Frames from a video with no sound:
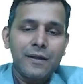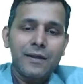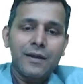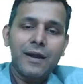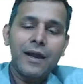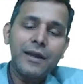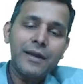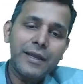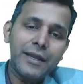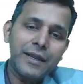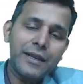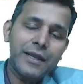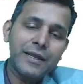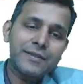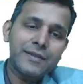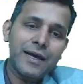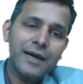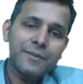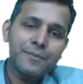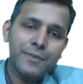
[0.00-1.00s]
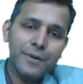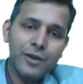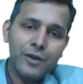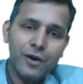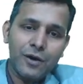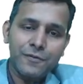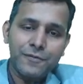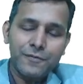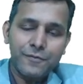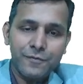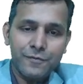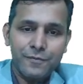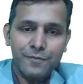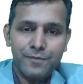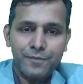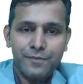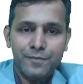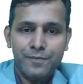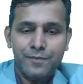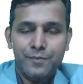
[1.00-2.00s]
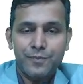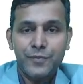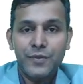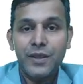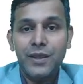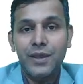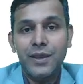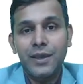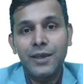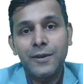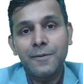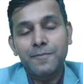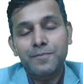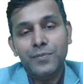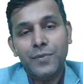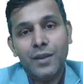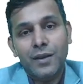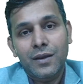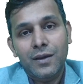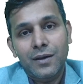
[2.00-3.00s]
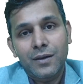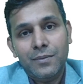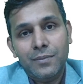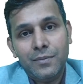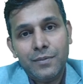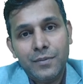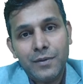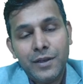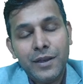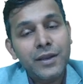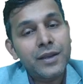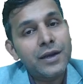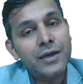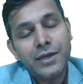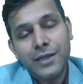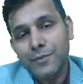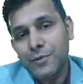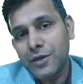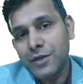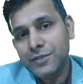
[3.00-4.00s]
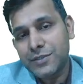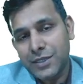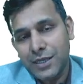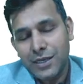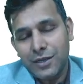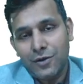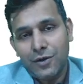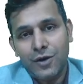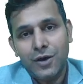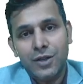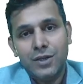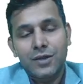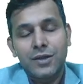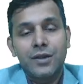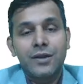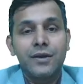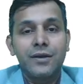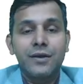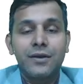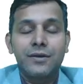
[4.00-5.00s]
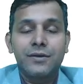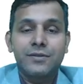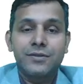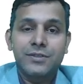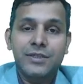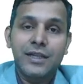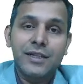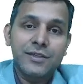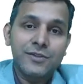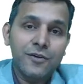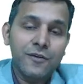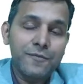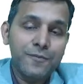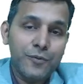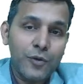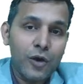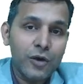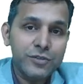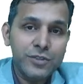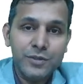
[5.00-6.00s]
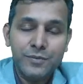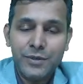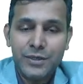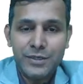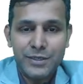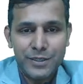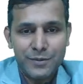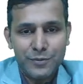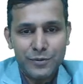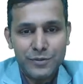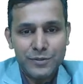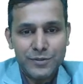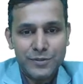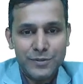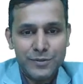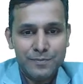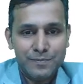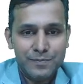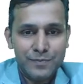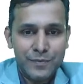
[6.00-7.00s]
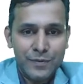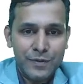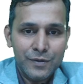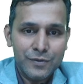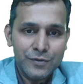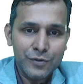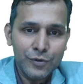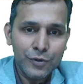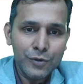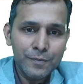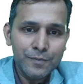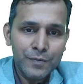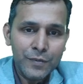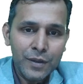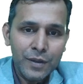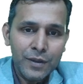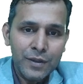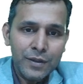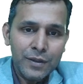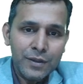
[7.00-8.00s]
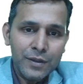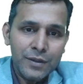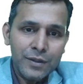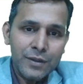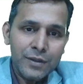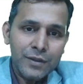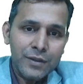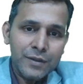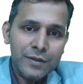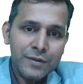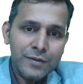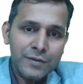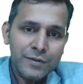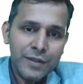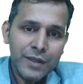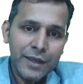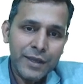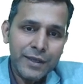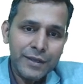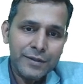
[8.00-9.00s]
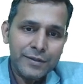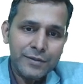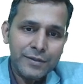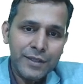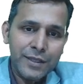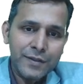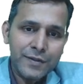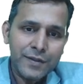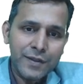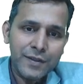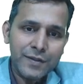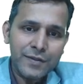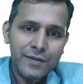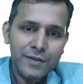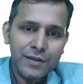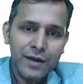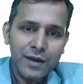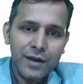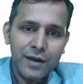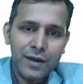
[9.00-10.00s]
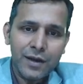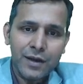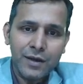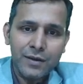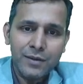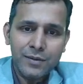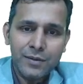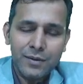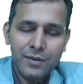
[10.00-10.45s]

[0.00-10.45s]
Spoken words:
I'll take an example of the renal tubular cell or cells of proximal tubules. So say this is a